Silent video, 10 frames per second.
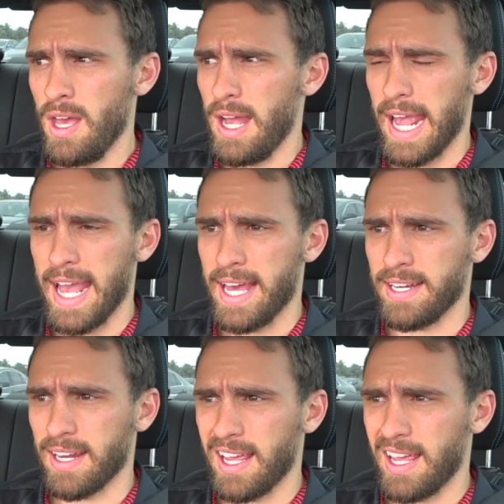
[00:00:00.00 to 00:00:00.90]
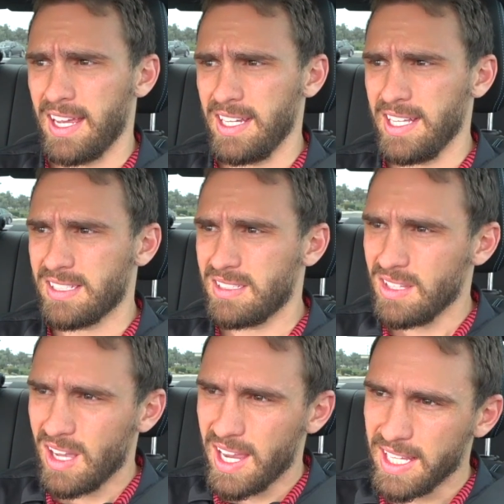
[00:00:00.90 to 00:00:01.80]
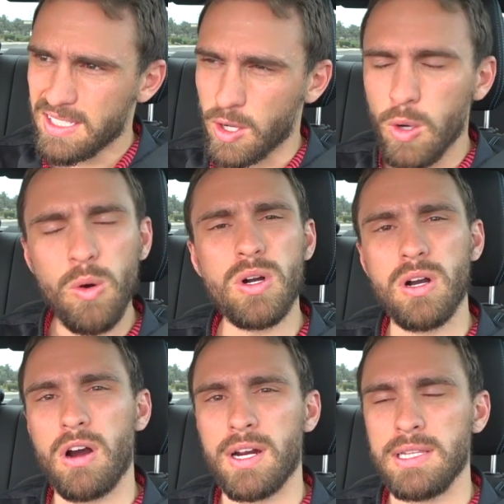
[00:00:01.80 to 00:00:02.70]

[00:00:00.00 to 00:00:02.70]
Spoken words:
and it's a cool car.